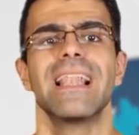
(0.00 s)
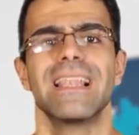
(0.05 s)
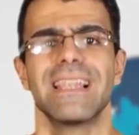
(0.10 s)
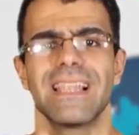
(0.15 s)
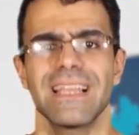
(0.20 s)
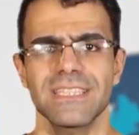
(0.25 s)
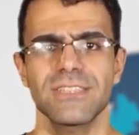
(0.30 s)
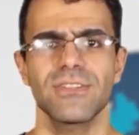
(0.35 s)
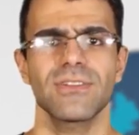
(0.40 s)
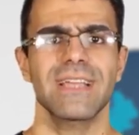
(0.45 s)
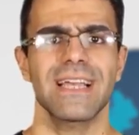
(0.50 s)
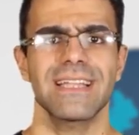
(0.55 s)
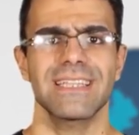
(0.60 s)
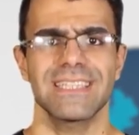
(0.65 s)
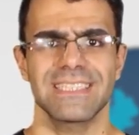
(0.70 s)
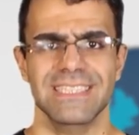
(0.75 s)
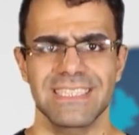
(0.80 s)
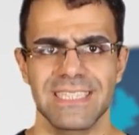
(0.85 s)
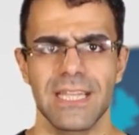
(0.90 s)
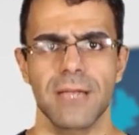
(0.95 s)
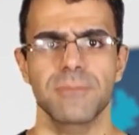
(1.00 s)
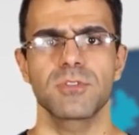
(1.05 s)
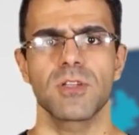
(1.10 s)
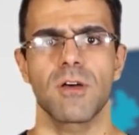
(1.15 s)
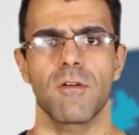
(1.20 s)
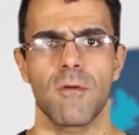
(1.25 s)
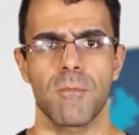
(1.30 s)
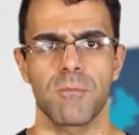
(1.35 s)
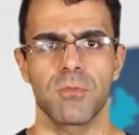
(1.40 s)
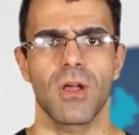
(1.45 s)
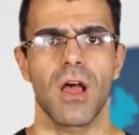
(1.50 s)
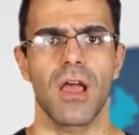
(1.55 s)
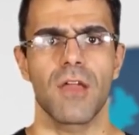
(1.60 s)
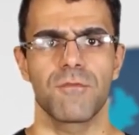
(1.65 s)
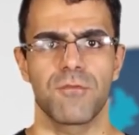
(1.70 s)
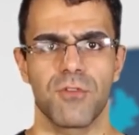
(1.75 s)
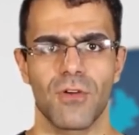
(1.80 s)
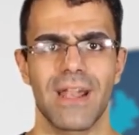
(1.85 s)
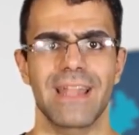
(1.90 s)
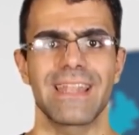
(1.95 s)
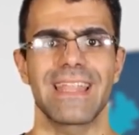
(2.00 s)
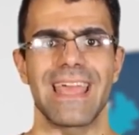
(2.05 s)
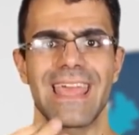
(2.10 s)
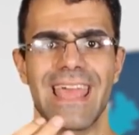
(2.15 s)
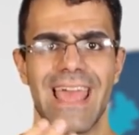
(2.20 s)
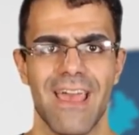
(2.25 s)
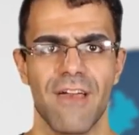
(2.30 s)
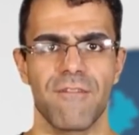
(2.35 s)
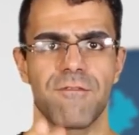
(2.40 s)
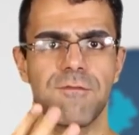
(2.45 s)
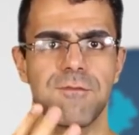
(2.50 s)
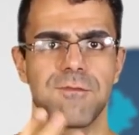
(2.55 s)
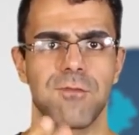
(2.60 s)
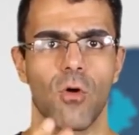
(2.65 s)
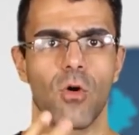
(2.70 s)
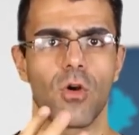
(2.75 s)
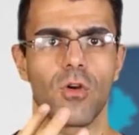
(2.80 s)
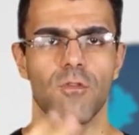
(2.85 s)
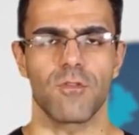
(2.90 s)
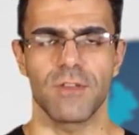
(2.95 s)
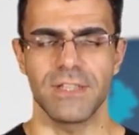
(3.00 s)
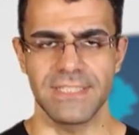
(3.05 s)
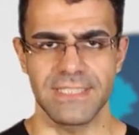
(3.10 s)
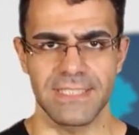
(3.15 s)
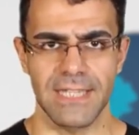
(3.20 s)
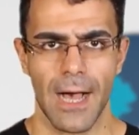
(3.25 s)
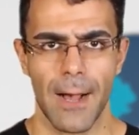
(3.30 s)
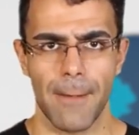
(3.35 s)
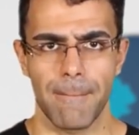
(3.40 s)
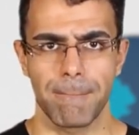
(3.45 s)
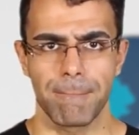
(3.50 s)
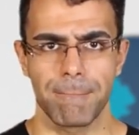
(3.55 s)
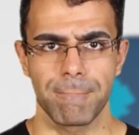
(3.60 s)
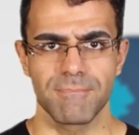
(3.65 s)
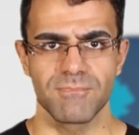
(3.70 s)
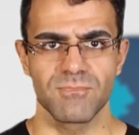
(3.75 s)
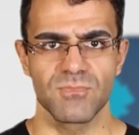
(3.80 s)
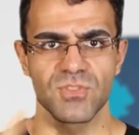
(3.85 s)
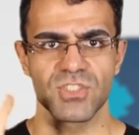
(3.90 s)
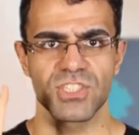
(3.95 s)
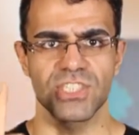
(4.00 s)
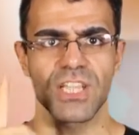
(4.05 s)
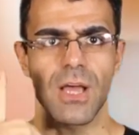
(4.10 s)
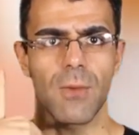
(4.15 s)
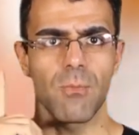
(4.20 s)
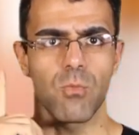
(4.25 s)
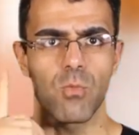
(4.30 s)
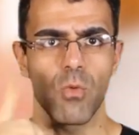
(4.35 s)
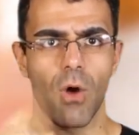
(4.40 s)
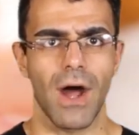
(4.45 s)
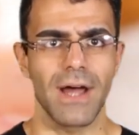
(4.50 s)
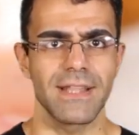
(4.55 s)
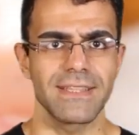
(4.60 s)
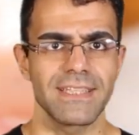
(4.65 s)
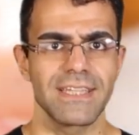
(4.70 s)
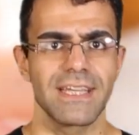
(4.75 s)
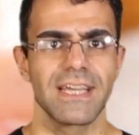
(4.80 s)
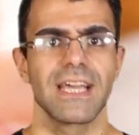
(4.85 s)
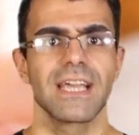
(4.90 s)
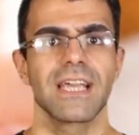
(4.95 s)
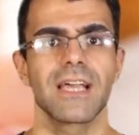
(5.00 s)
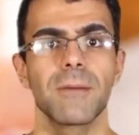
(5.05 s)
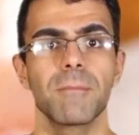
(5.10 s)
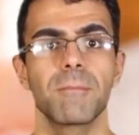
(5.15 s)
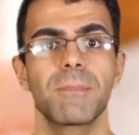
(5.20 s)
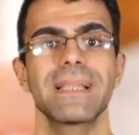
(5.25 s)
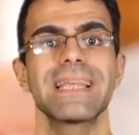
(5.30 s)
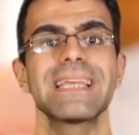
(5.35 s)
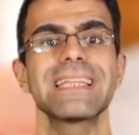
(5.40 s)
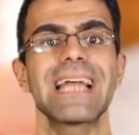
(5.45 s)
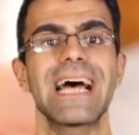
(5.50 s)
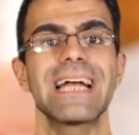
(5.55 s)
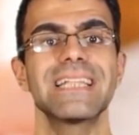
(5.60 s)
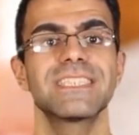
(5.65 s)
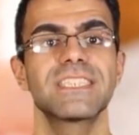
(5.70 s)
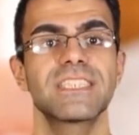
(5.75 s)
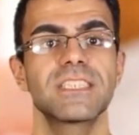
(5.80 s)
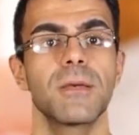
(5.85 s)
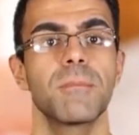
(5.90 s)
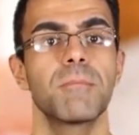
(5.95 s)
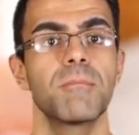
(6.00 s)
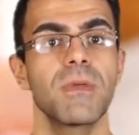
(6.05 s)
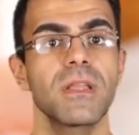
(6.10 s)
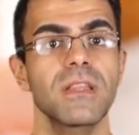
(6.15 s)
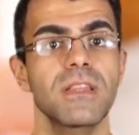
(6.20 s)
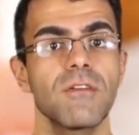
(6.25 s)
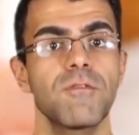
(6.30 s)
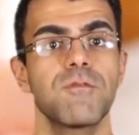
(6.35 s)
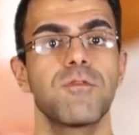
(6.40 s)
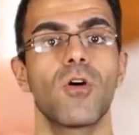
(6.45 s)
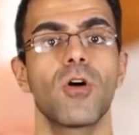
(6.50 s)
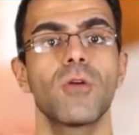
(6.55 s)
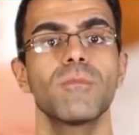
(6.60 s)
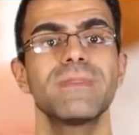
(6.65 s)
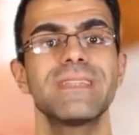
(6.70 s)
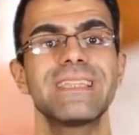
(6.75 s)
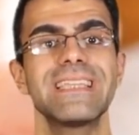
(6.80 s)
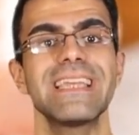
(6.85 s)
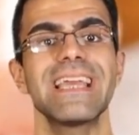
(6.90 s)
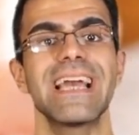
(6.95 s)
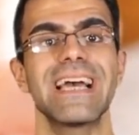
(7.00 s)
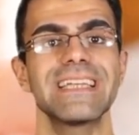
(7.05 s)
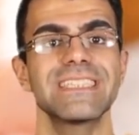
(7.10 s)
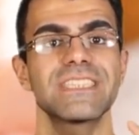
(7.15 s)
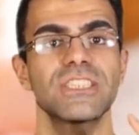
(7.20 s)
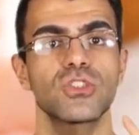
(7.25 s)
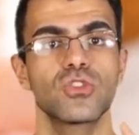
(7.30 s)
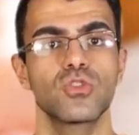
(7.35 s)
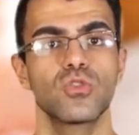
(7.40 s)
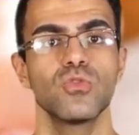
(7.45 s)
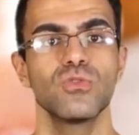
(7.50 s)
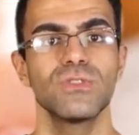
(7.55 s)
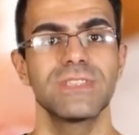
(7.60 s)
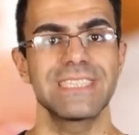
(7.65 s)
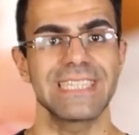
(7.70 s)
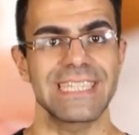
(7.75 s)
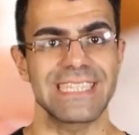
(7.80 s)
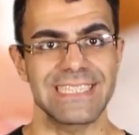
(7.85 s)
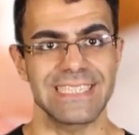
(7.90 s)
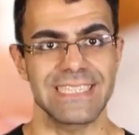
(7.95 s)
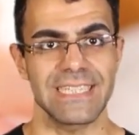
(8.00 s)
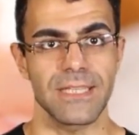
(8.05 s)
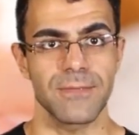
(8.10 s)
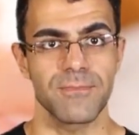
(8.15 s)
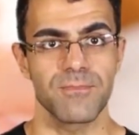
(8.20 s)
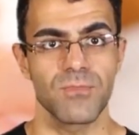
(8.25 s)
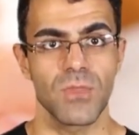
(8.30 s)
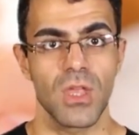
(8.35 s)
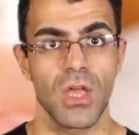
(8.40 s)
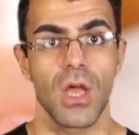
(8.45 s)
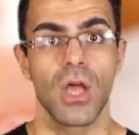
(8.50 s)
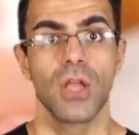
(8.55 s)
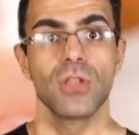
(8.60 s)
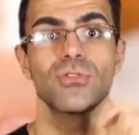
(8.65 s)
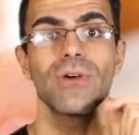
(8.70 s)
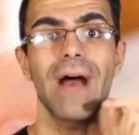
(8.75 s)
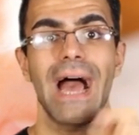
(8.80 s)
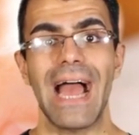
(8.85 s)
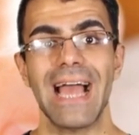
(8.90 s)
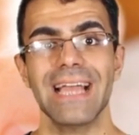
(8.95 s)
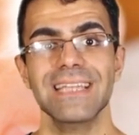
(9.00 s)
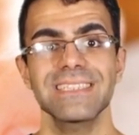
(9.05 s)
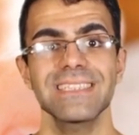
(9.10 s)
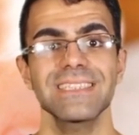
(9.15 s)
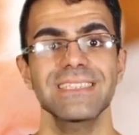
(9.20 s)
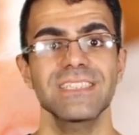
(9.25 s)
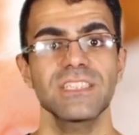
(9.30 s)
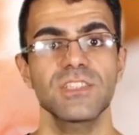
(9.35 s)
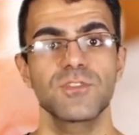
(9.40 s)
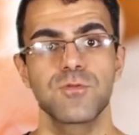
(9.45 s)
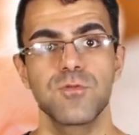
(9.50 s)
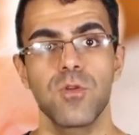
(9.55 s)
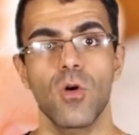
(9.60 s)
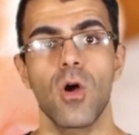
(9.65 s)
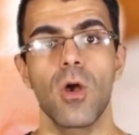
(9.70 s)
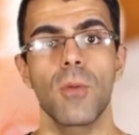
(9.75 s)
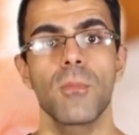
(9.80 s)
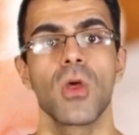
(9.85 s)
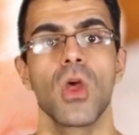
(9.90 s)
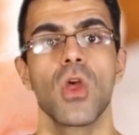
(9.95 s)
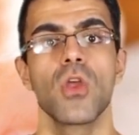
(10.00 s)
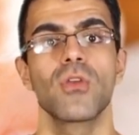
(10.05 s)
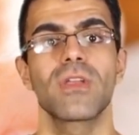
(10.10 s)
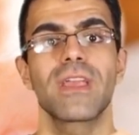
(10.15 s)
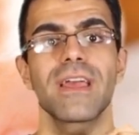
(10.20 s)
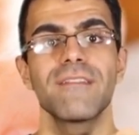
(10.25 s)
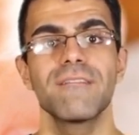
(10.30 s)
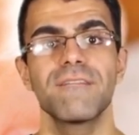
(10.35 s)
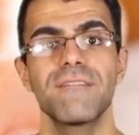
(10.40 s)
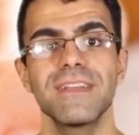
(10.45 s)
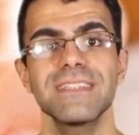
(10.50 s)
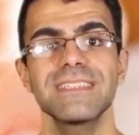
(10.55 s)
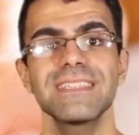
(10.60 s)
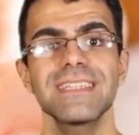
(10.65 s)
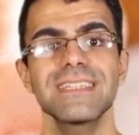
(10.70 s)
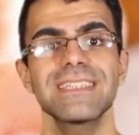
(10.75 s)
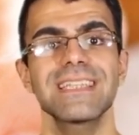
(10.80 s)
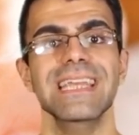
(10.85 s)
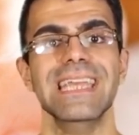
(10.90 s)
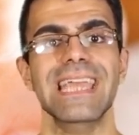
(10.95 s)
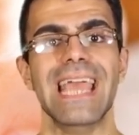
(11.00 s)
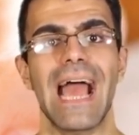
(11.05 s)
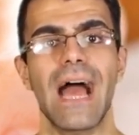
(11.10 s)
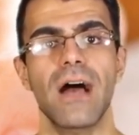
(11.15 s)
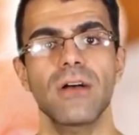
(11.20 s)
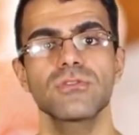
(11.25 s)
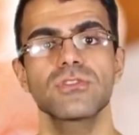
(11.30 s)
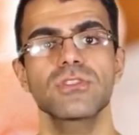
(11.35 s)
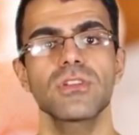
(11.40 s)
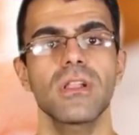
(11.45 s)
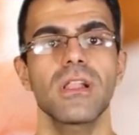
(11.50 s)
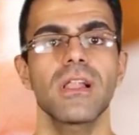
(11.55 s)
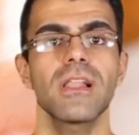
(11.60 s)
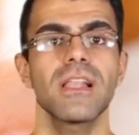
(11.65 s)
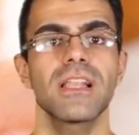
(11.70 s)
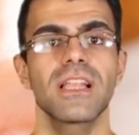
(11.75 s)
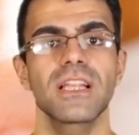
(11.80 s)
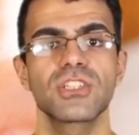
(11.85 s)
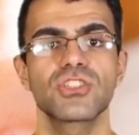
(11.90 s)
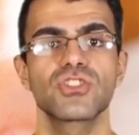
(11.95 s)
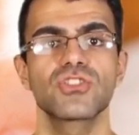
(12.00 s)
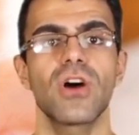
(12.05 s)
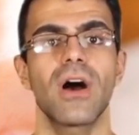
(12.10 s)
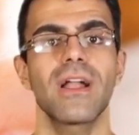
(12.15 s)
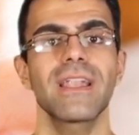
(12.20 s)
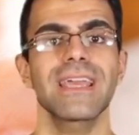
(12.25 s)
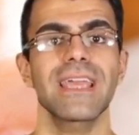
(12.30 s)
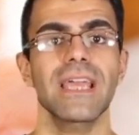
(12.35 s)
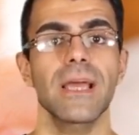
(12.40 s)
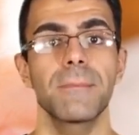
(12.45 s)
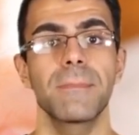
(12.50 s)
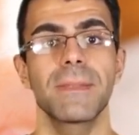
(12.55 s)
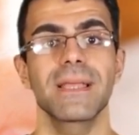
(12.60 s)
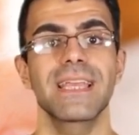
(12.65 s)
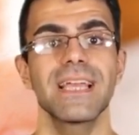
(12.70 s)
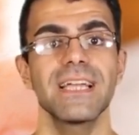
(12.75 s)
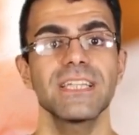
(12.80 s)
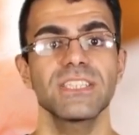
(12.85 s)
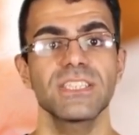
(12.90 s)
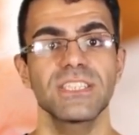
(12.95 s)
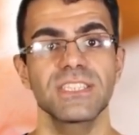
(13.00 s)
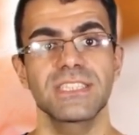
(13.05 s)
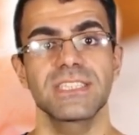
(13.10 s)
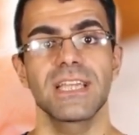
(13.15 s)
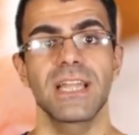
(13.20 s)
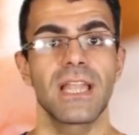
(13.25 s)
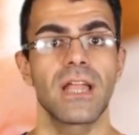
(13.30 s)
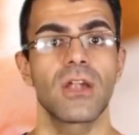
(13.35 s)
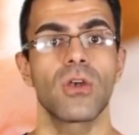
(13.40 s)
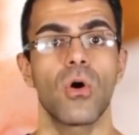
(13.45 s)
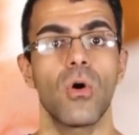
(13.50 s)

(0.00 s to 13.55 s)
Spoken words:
Let's look at the steps of applying for an F4 visa. Step 1. Complete and submit the form DS-260. To access this form, you can visit the Consular Electronic Application Center